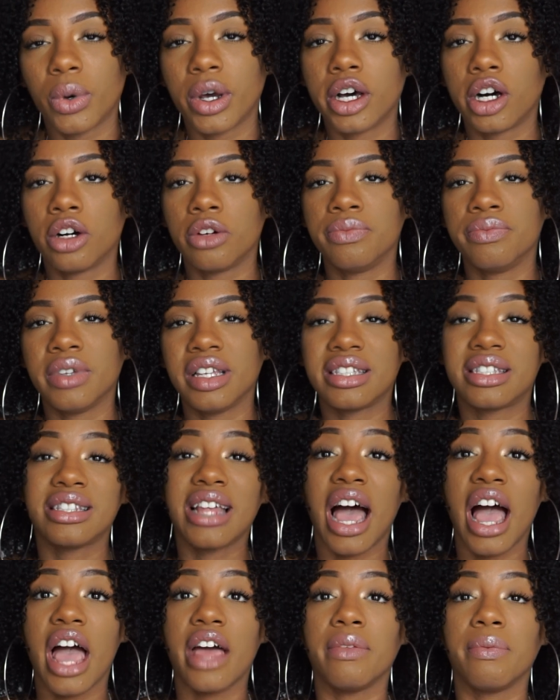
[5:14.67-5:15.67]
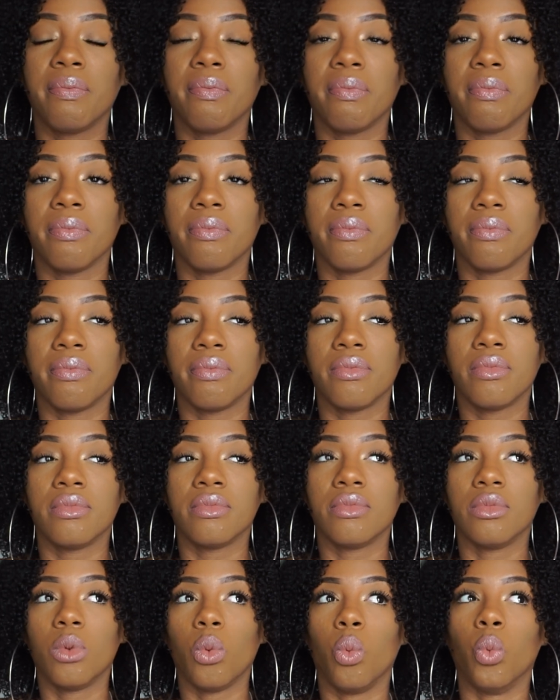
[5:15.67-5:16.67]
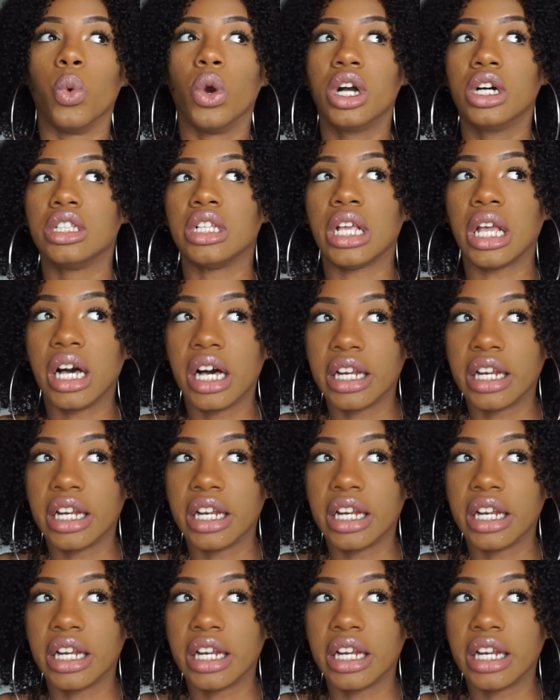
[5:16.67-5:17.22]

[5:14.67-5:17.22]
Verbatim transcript: Well, it's not really